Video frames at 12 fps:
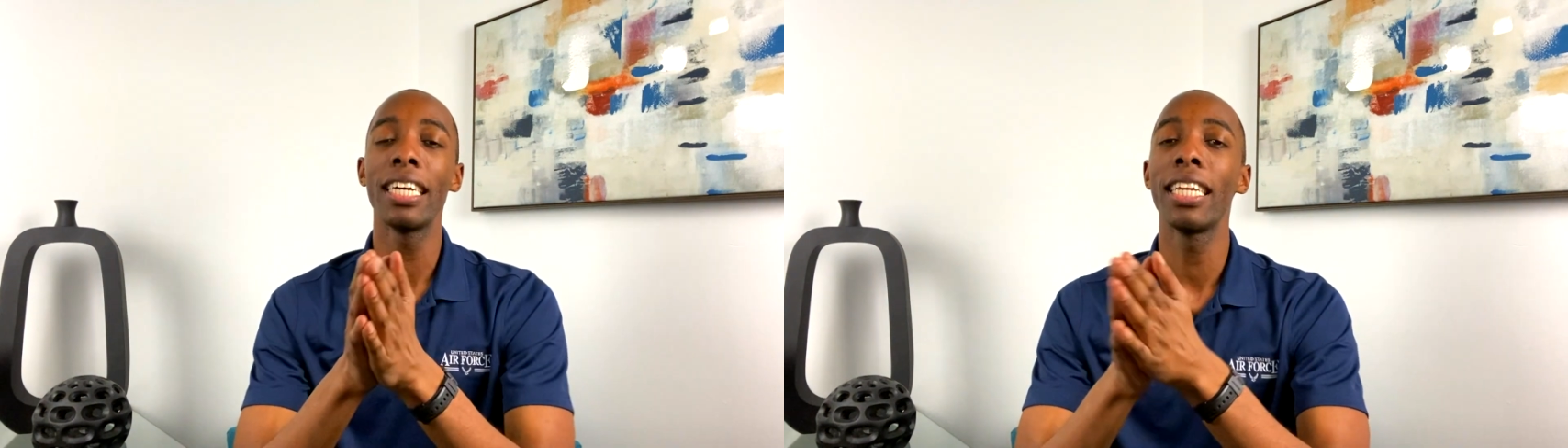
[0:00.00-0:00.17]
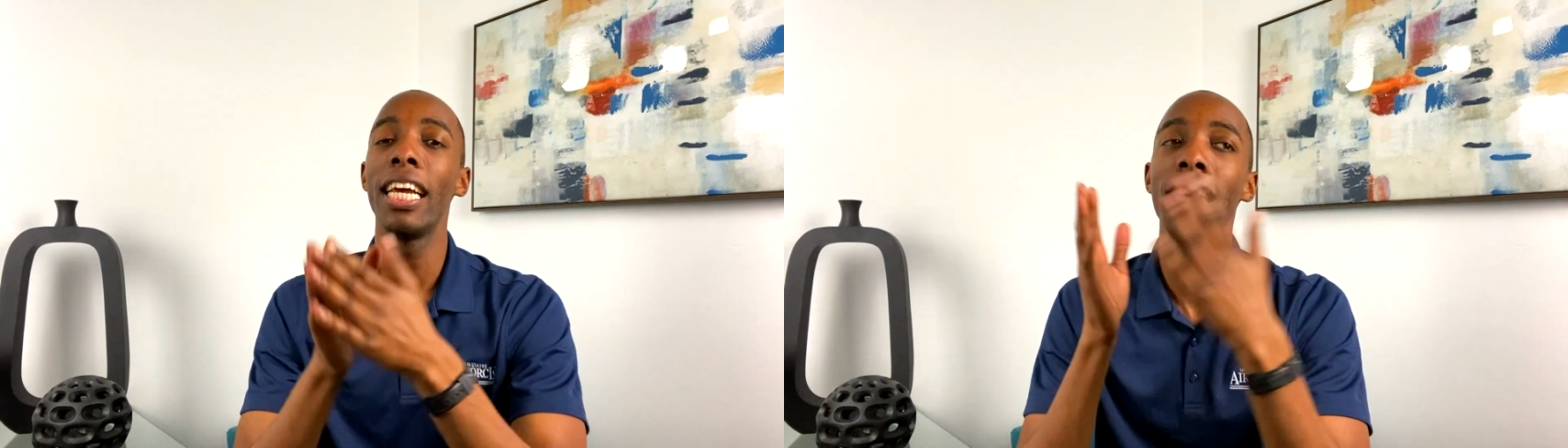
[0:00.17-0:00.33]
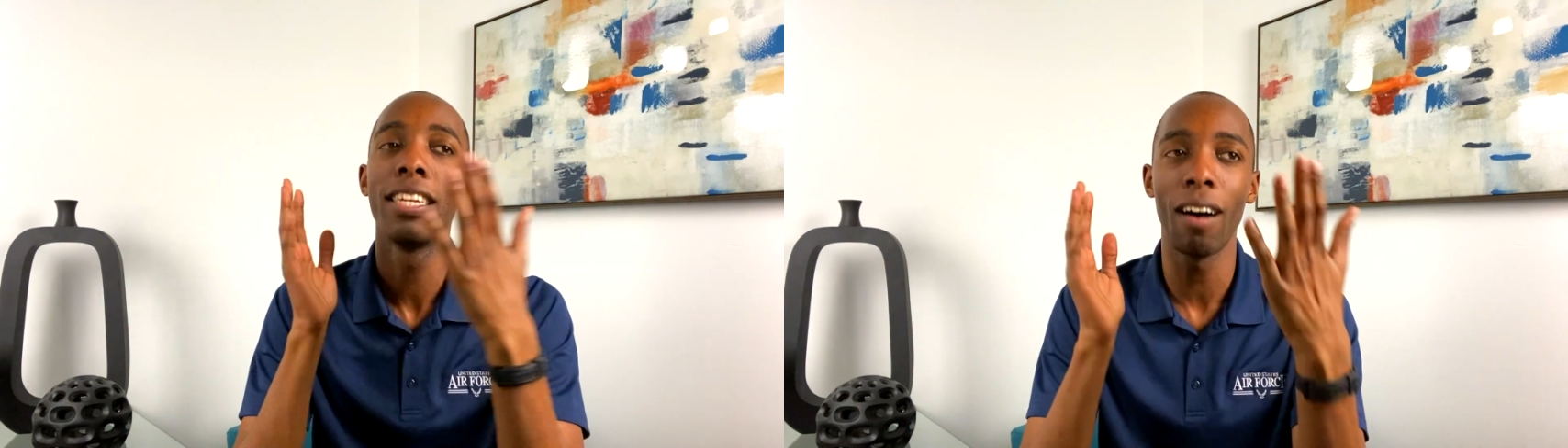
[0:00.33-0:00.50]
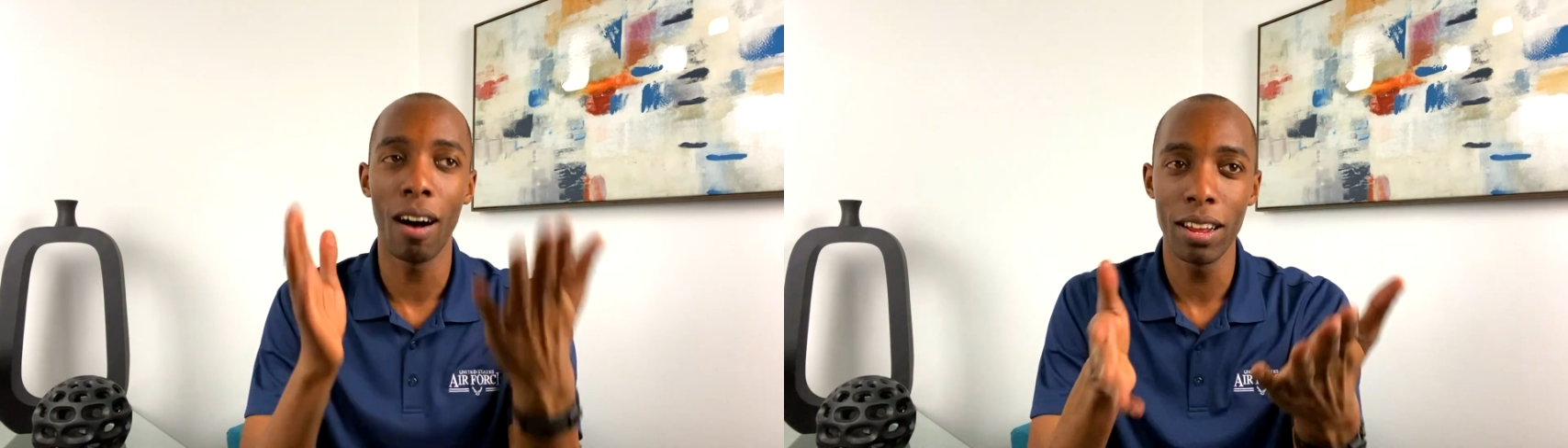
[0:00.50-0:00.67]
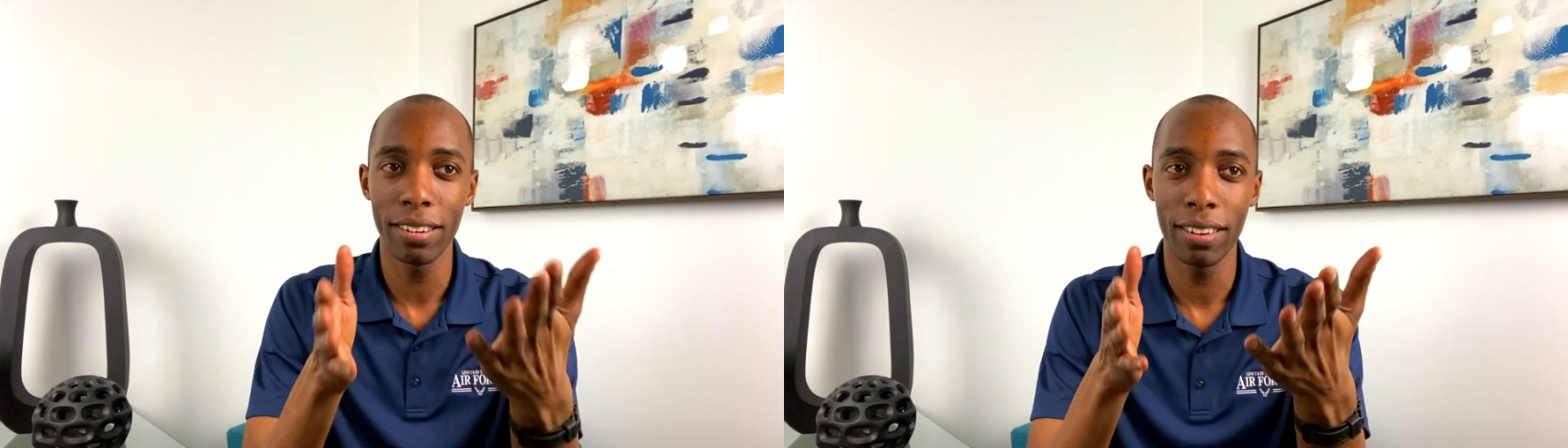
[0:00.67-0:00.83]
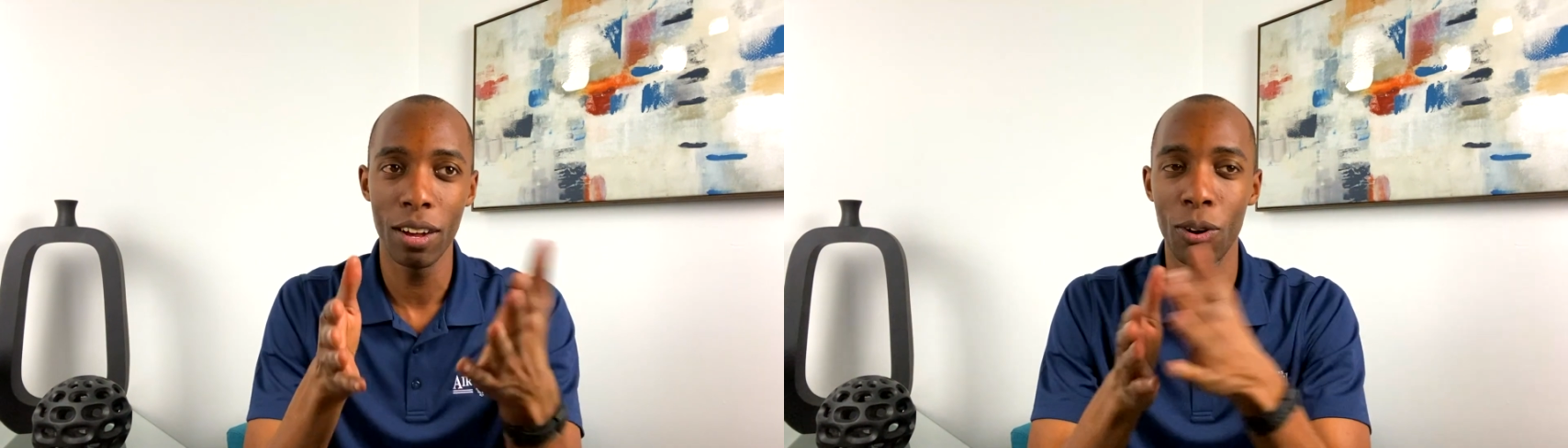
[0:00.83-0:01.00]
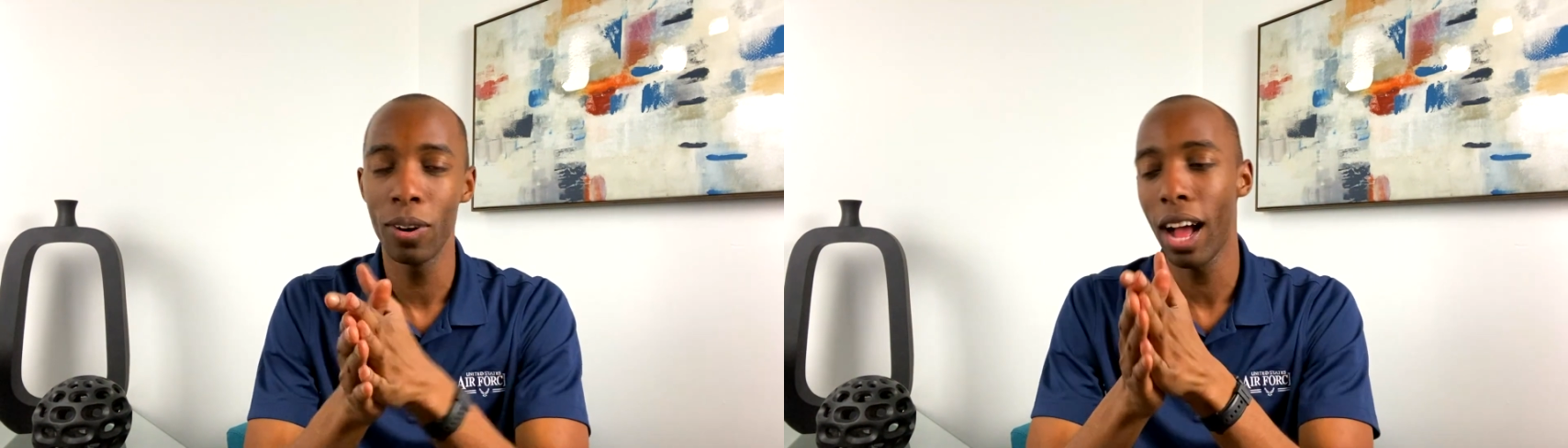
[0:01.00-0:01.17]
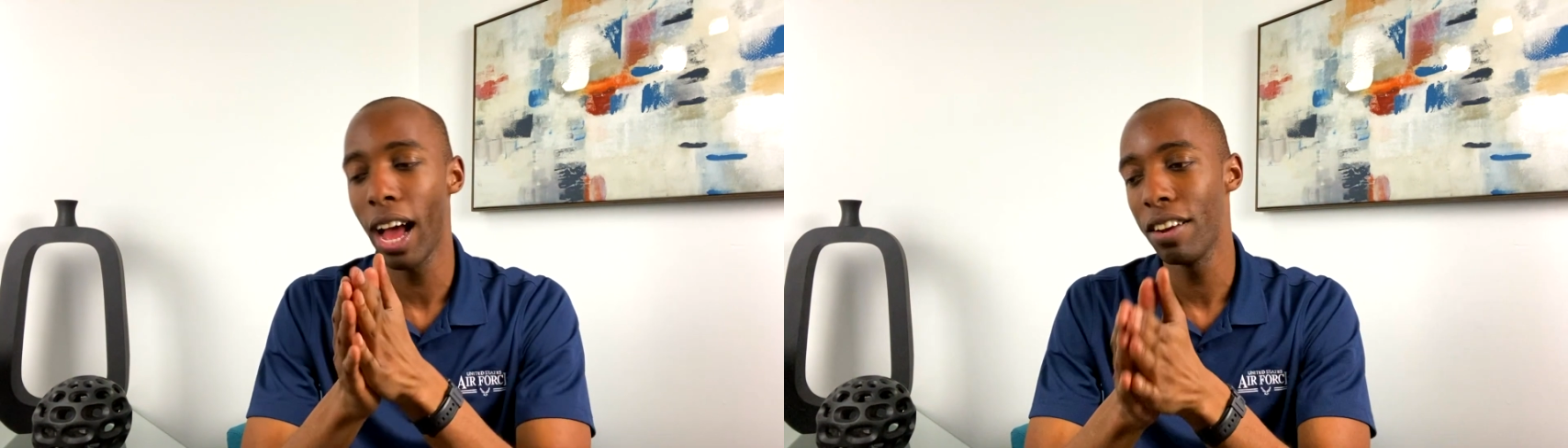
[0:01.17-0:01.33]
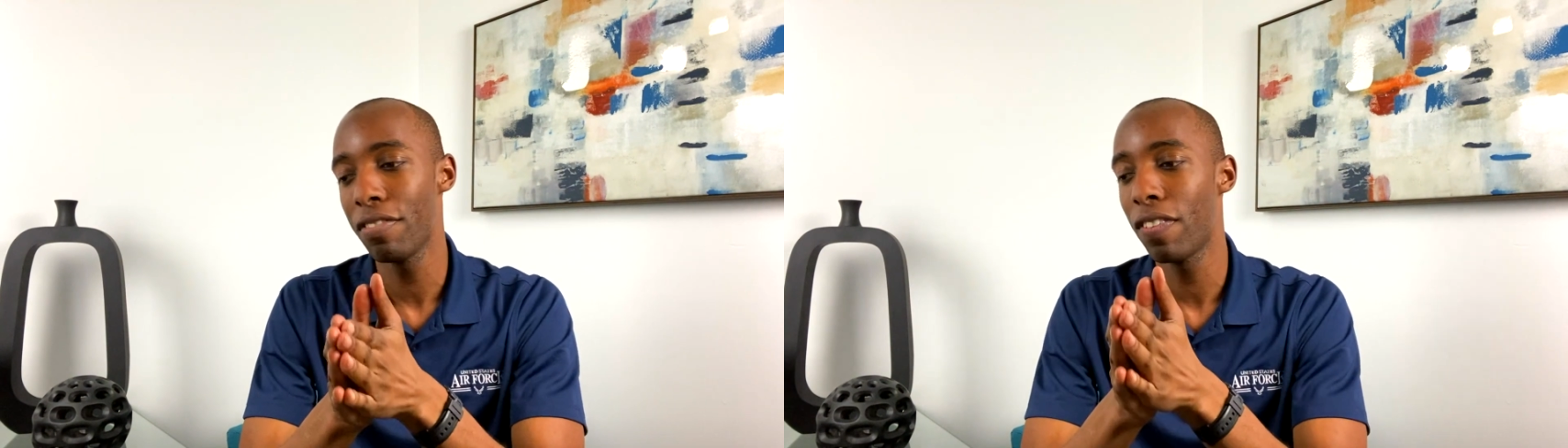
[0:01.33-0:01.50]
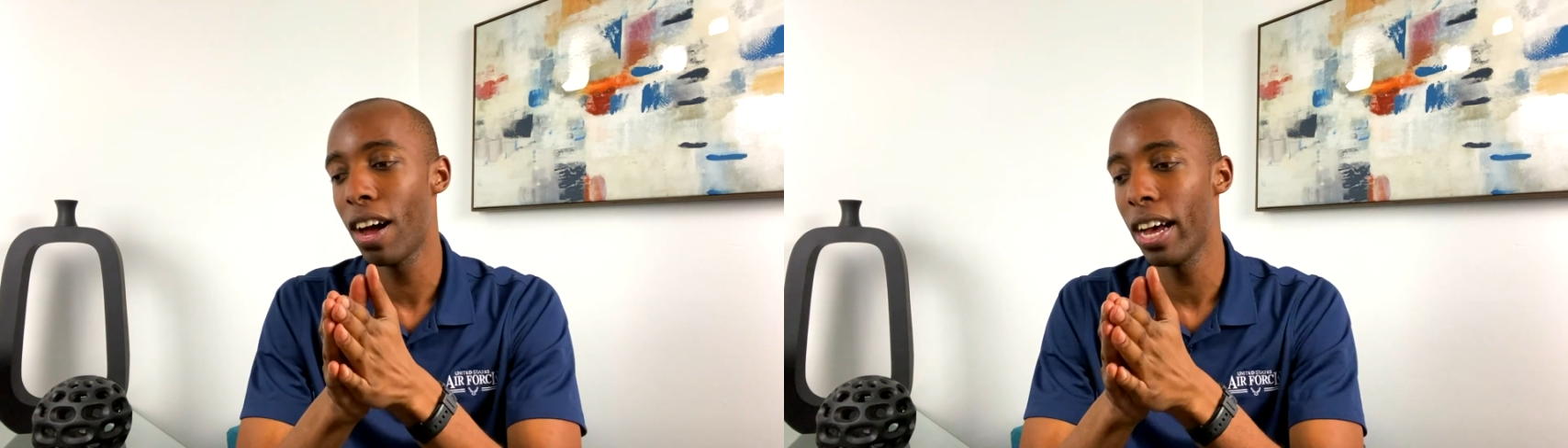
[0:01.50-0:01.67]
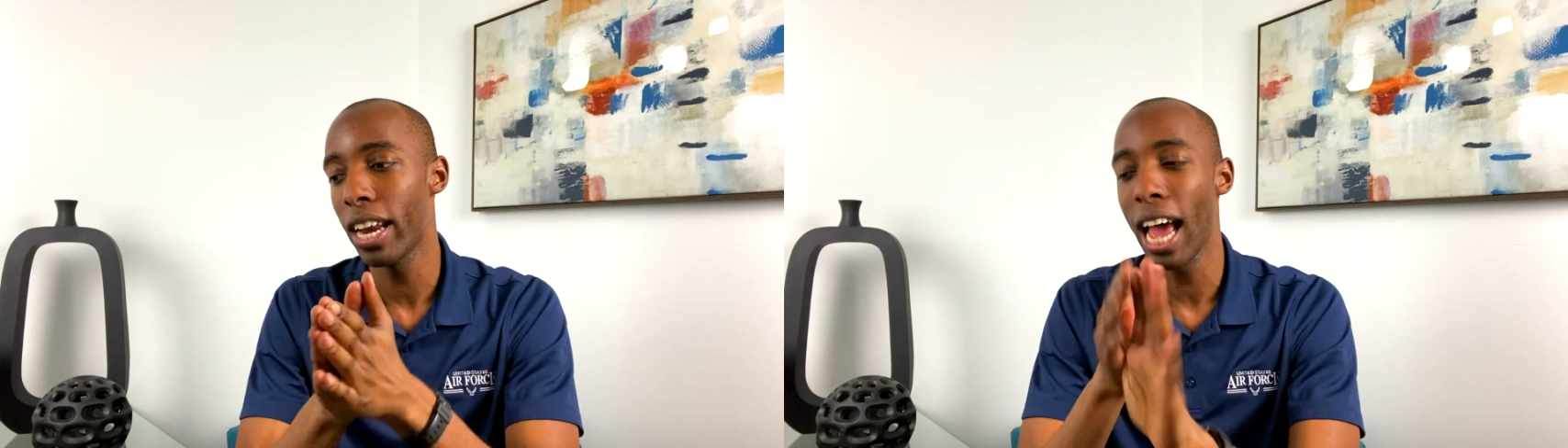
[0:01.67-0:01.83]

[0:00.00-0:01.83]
is also kind of fun.